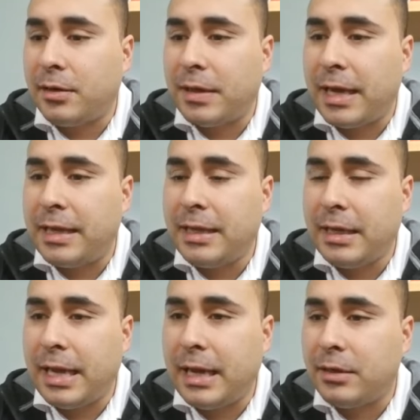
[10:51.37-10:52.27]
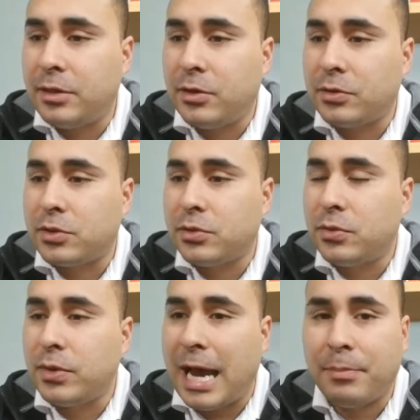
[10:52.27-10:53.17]
80,
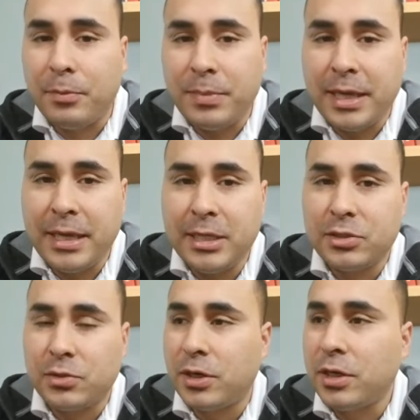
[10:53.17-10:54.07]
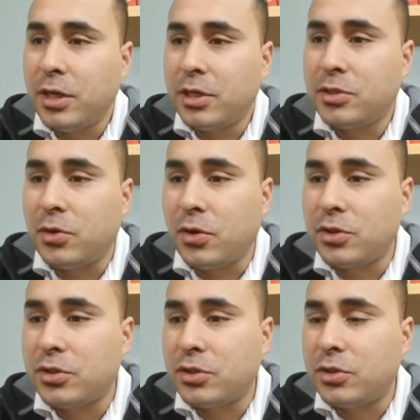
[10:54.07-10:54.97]
to Applebee's, or to
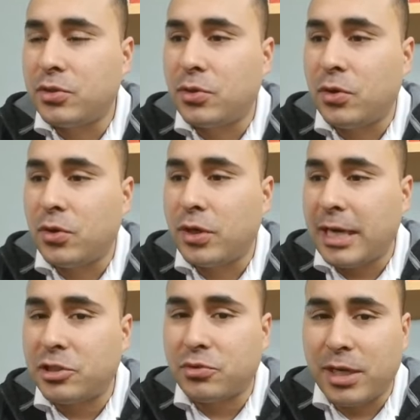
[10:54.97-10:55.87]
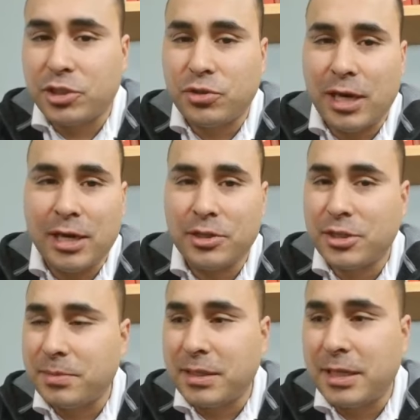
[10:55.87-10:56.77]
go to a nice restaurant
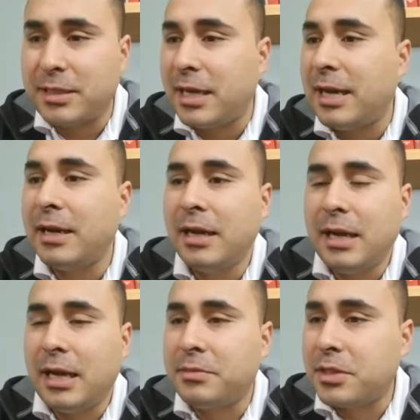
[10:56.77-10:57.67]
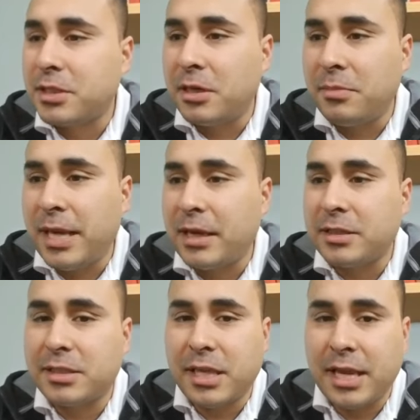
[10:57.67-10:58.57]
or something like that, I'm just gonna make
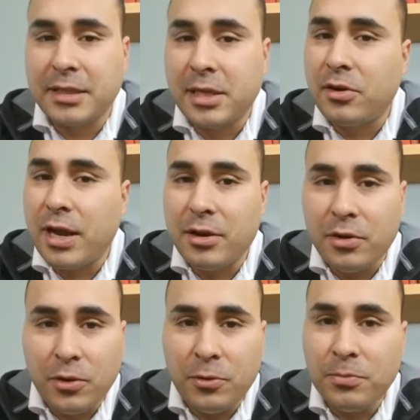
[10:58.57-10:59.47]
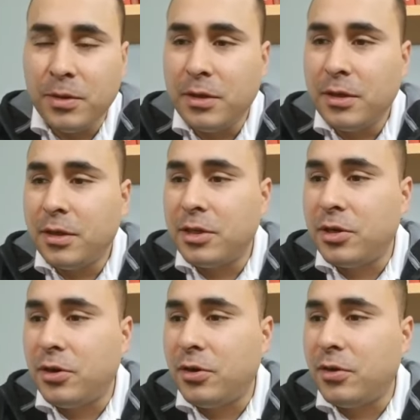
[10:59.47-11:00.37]
a steak dinner at home,
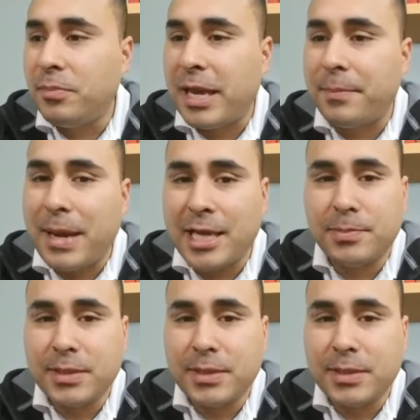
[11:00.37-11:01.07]
make mashed